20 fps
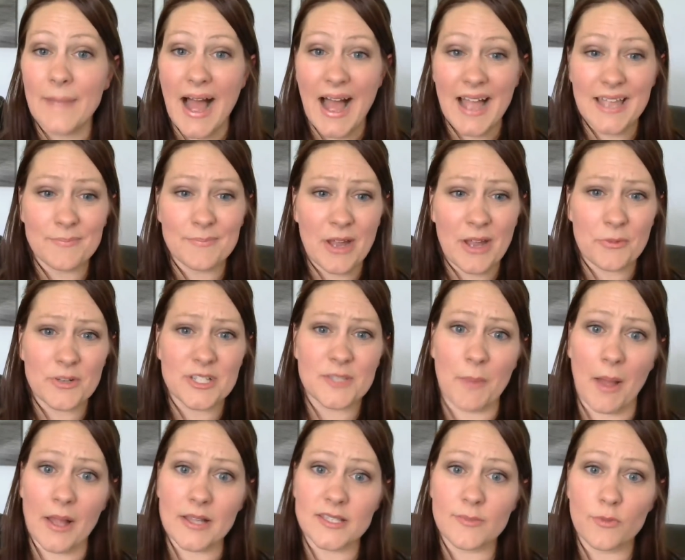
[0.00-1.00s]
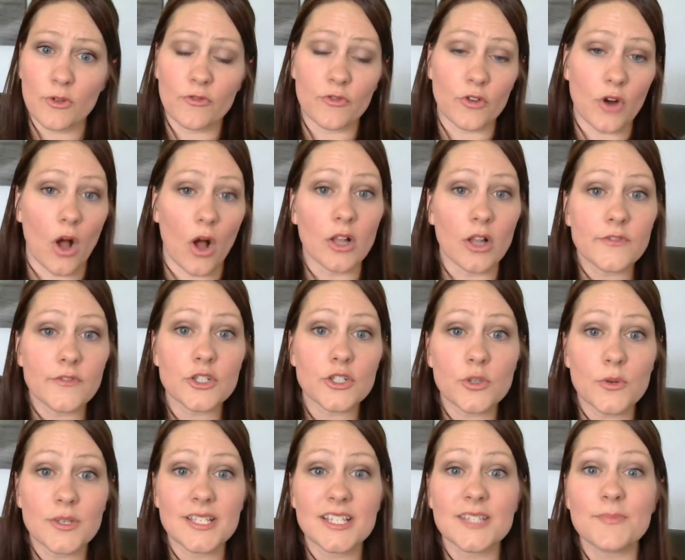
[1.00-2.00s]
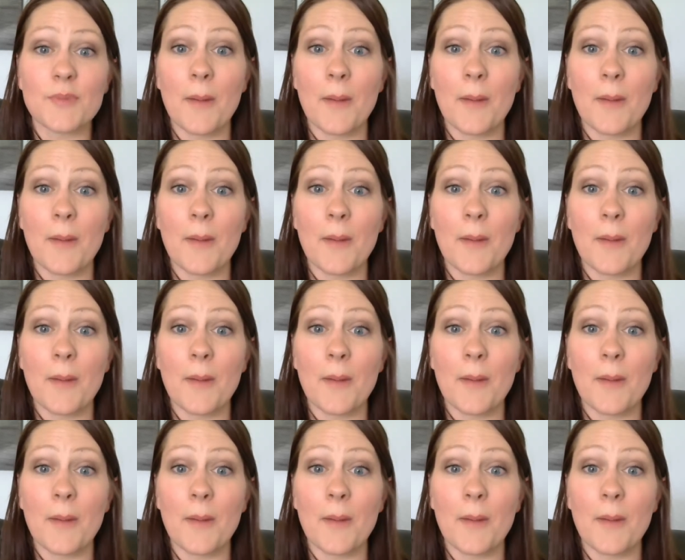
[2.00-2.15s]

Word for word: I'm not responsible for all of your choices,